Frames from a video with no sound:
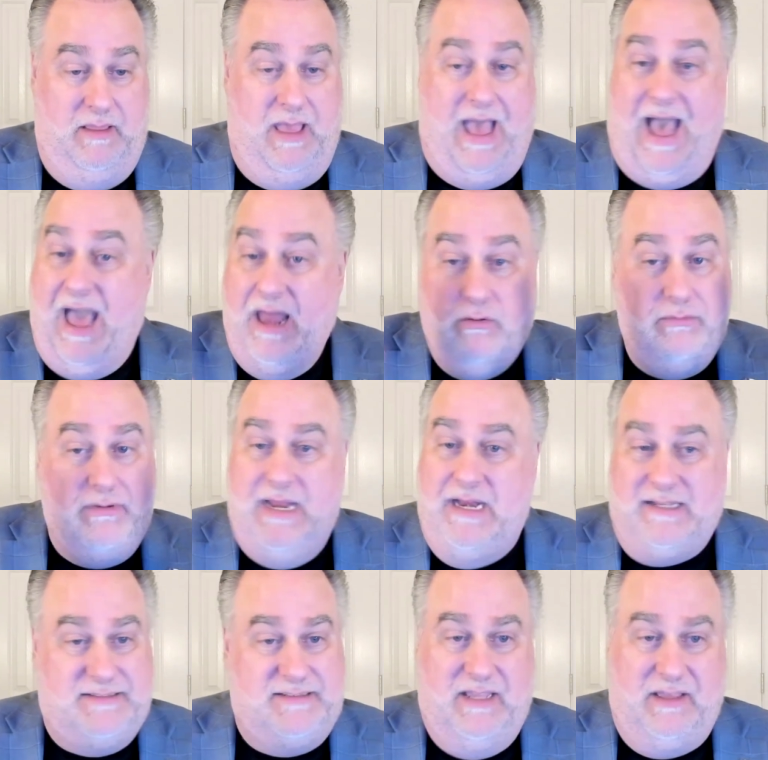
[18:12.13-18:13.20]
I don't need a
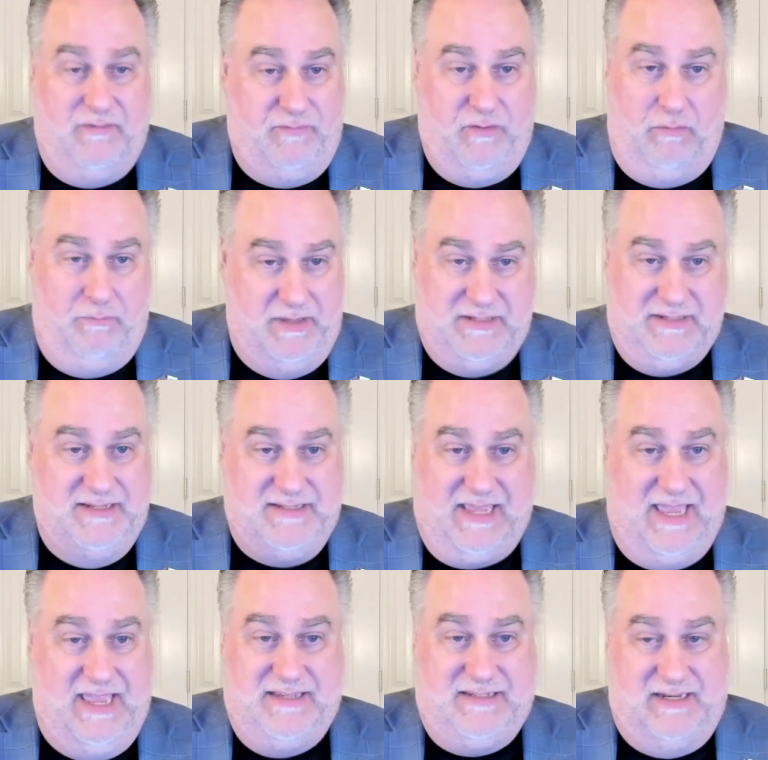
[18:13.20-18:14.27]
CFO business
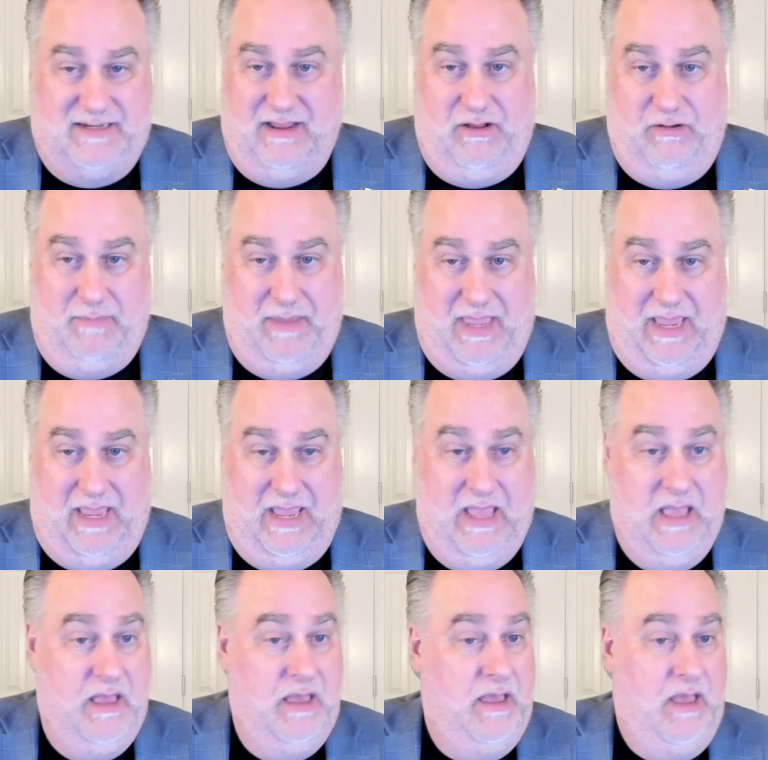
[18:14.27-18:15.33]
case to tell me
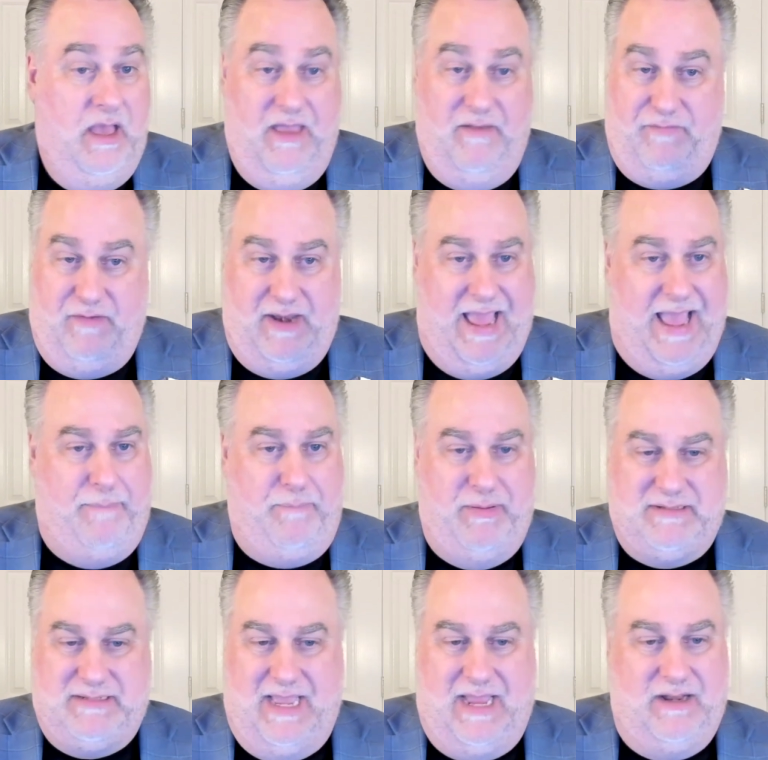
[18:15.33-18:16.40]
if an app
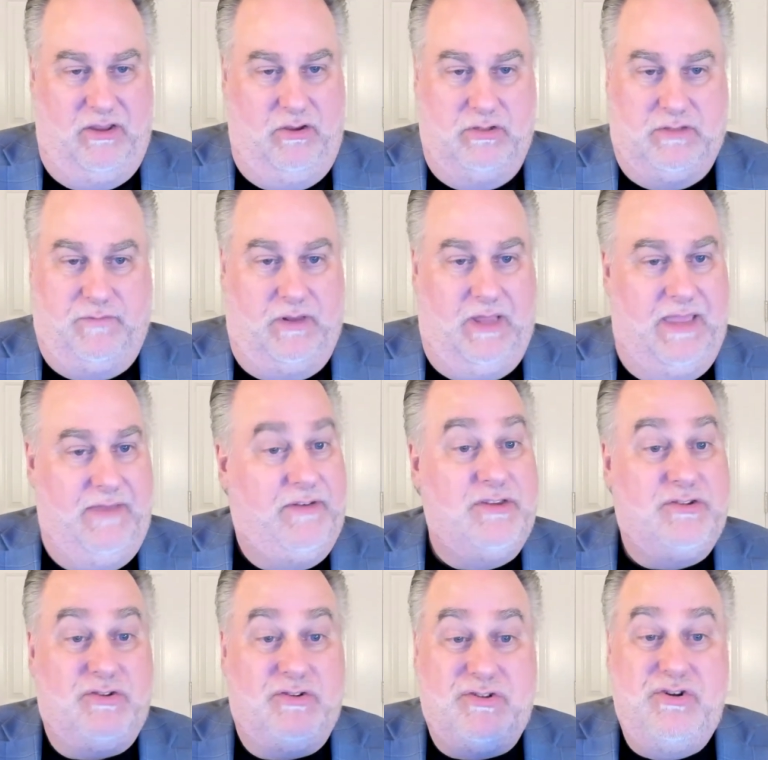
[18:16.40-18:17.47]
has gotten a useful life
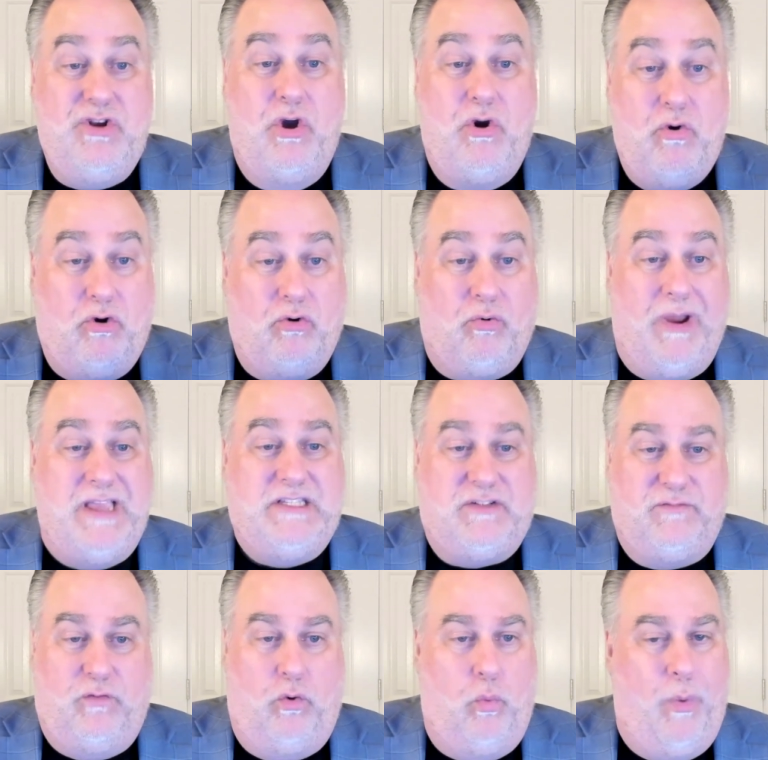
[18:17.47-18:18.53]
because there's no
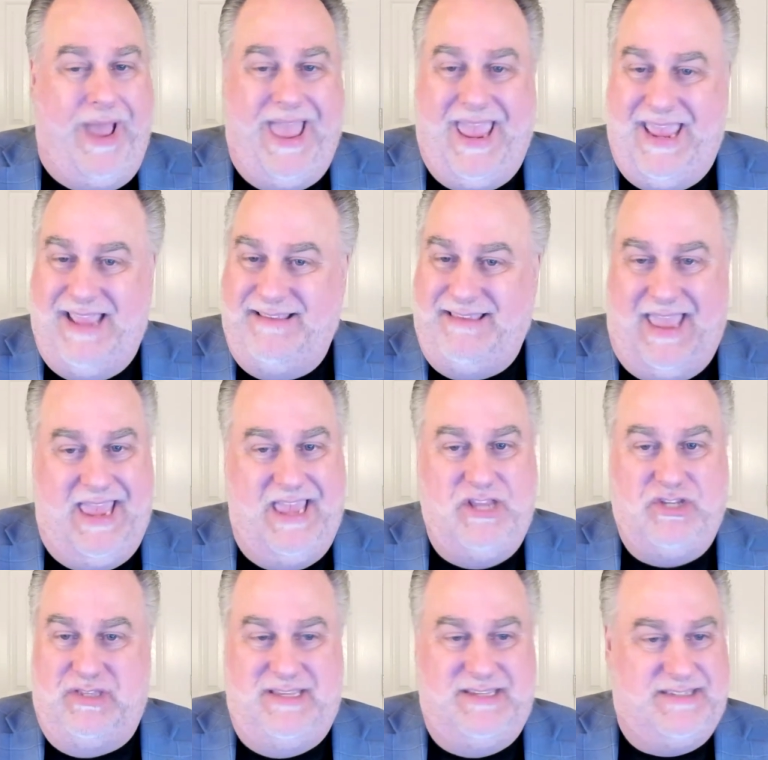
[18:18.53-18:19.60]
graceful way to
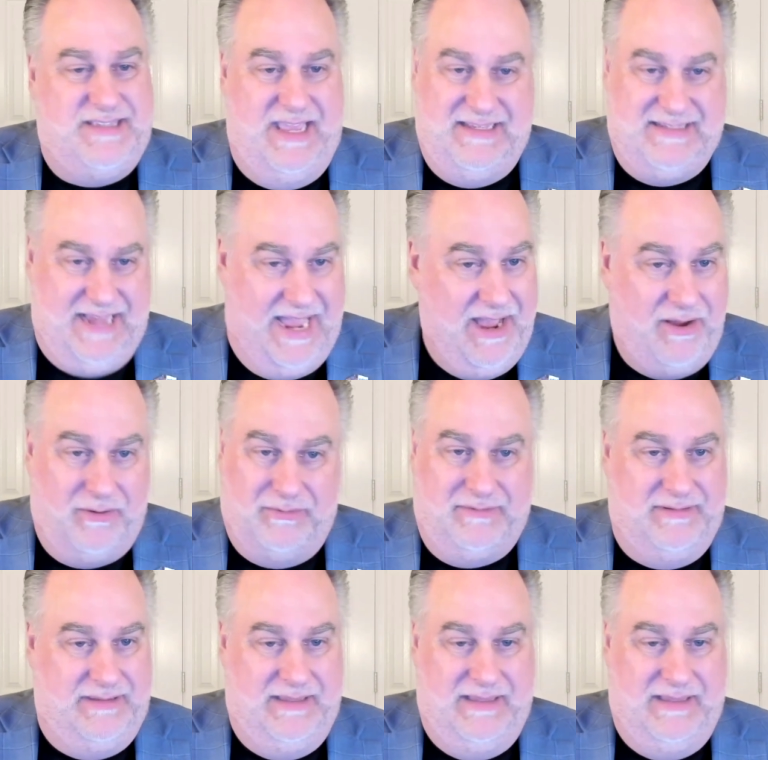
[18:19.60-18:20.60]
age these things out,